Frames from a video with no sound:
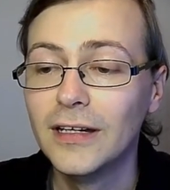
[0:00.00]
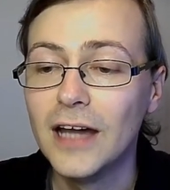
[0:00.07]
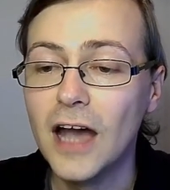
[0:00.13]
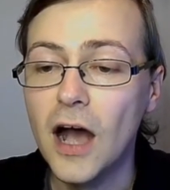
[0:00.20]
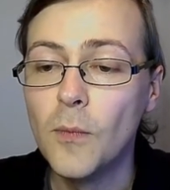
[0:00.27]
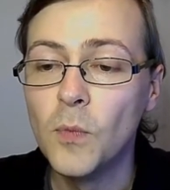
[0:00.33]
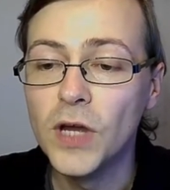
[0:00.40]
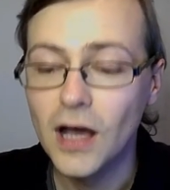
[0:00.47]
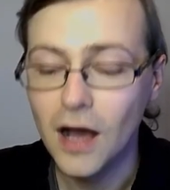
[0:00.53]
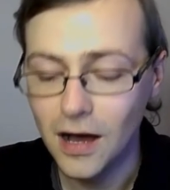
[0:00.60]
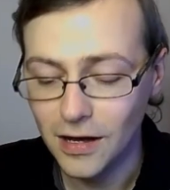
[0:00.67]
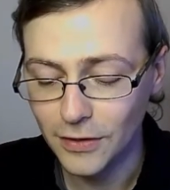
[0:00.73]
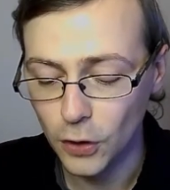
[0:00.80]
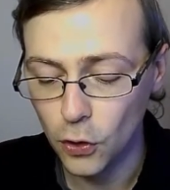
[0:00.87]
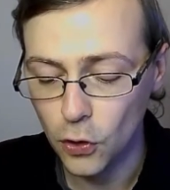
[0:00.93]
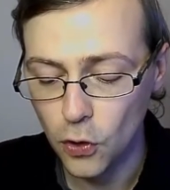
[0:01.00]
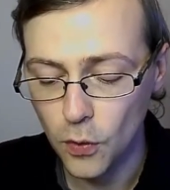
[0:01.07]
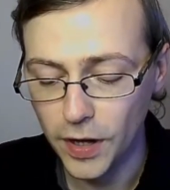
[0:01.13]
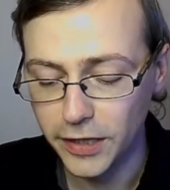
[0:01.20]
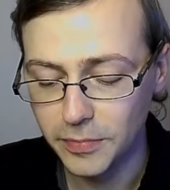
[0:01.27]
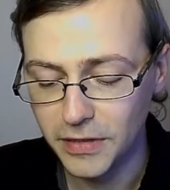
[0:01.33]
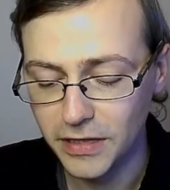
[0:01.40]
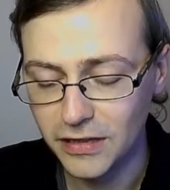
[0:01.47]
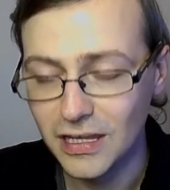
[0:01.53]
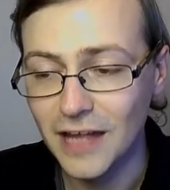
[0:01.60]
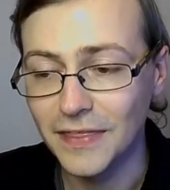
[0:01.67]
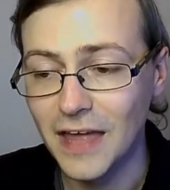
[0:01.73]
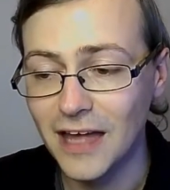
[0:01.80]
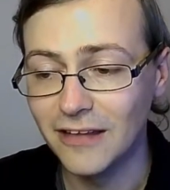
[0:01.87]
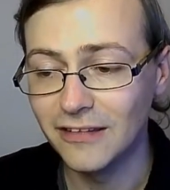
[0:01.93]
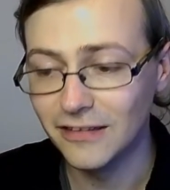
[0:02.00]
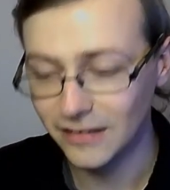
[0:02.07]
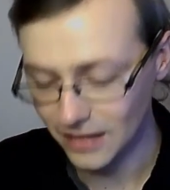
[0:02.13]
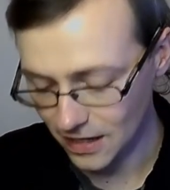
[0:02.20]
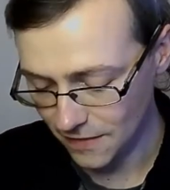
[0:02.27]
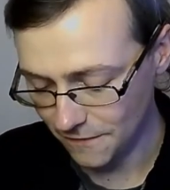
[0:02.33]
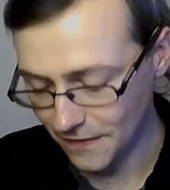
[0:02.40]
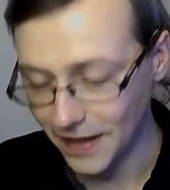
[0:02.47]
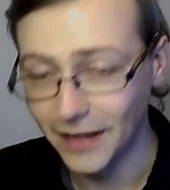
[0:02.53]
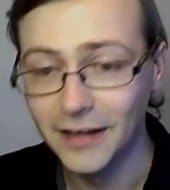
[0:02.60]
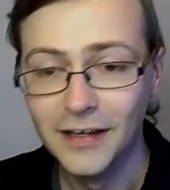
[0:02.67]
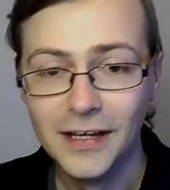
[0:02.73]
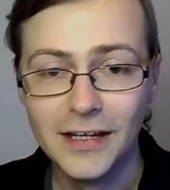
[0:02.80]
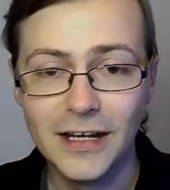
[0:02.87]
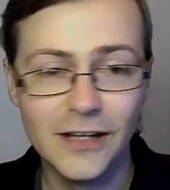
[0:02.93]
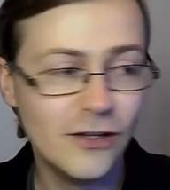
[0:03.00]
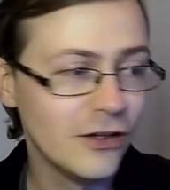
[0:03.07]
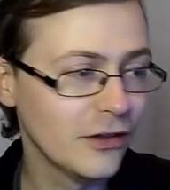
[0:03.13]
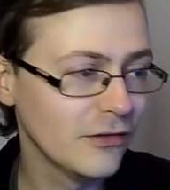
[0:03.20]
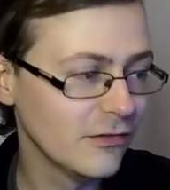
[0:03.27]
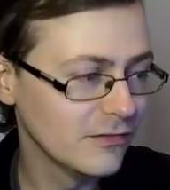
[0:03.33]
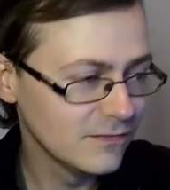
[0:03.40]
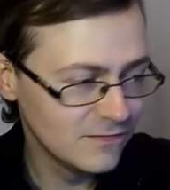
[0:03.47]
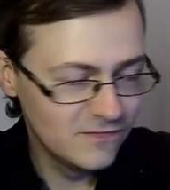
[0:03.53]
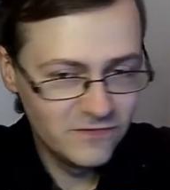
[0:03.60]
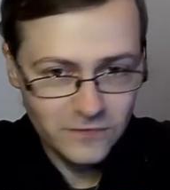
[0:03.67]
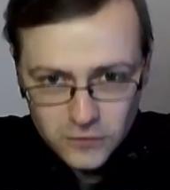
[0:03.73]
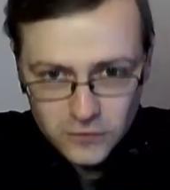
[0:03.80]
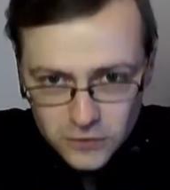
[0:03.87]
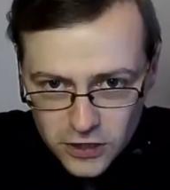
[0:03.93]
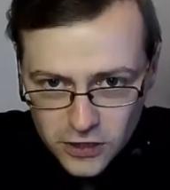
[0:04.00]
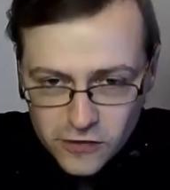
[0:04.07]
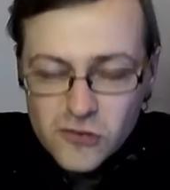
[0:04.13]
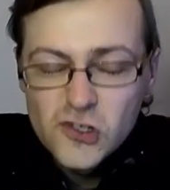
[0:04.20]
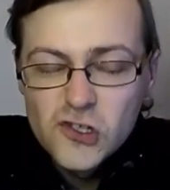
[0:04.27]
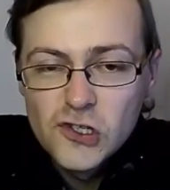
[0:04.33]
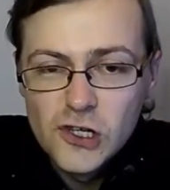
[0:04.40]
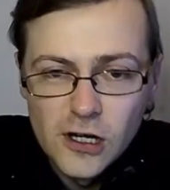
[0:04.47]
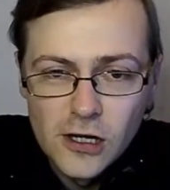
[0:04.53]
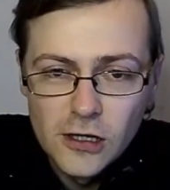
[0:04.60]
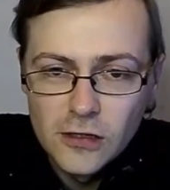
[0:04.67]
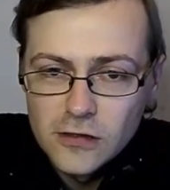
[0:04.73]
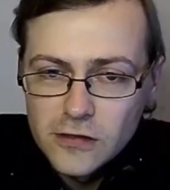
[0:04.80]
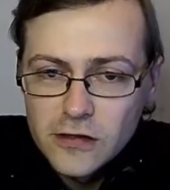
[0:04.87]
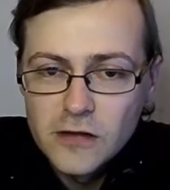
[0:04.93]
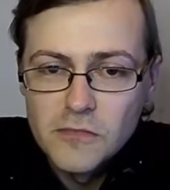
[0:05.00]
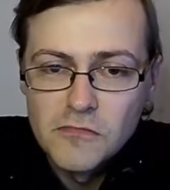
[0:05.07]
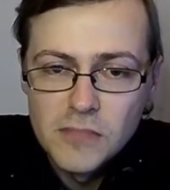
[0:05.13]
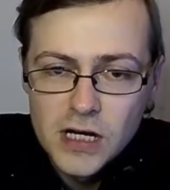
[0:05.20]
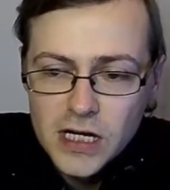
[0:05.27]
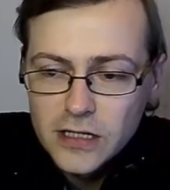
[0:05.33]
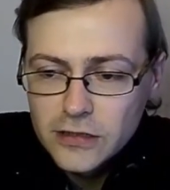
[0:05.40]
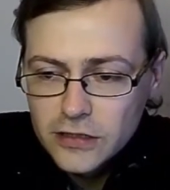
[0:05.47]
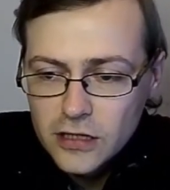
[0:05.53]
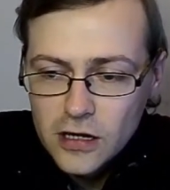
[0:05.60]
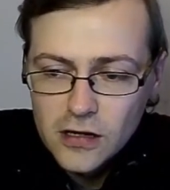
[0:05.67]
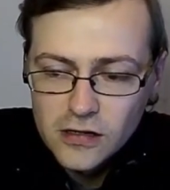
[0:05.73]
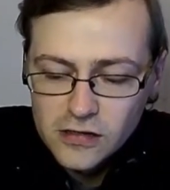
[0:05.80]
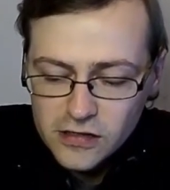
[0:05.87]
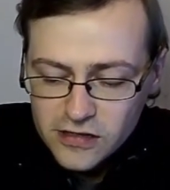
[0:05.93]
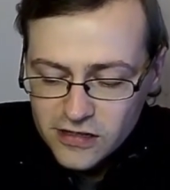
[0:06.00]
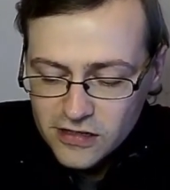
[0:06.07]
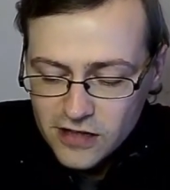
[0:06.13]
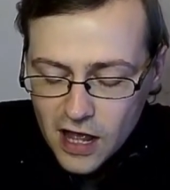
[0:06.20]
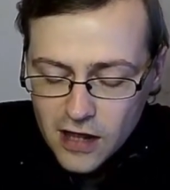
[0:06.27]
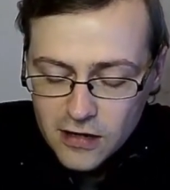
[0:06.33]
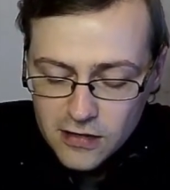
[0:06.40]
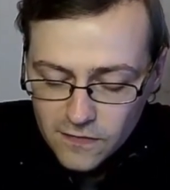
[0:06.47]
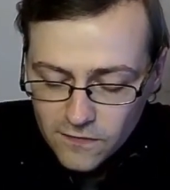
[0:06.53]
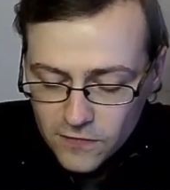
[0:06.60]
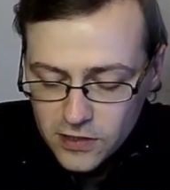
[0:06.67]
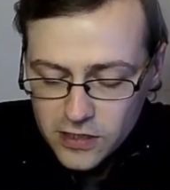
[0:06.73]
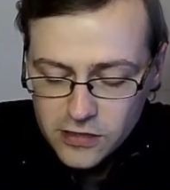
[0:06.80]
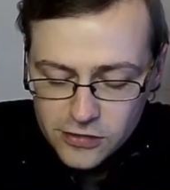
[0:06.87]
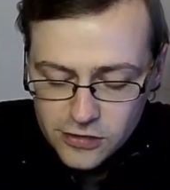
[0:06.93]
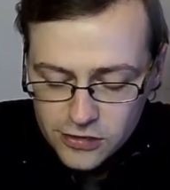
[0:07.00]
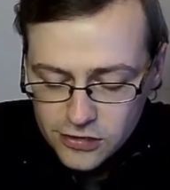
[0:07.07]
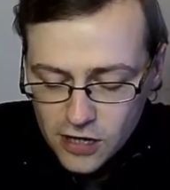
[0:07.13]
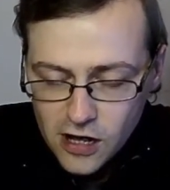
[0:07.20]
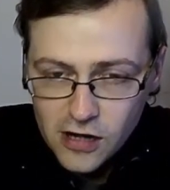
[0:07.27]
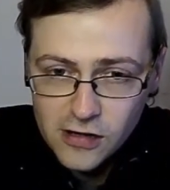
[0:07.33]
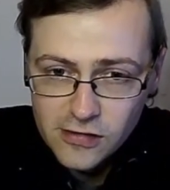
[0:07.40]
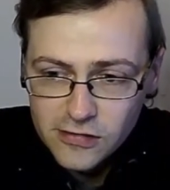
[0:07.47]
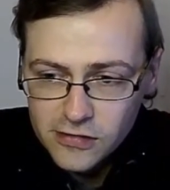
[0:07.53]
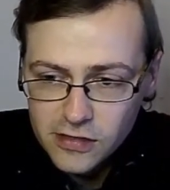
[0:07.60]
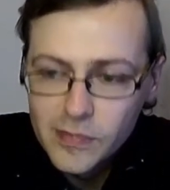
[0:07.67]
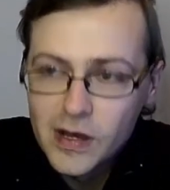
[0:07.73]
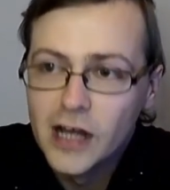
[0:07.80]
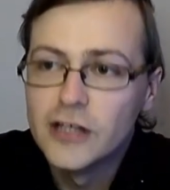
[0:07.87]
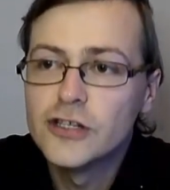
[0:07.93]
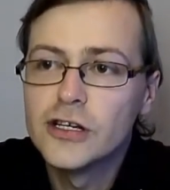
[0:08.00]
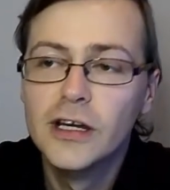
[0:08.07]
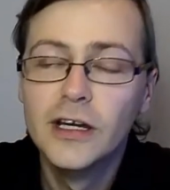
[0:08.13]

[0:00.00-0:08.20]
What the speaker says: And we can't always be sat there seething and just, fucking Charlotte's in a match. Can't stand it. Fucking Charlotte's in a match.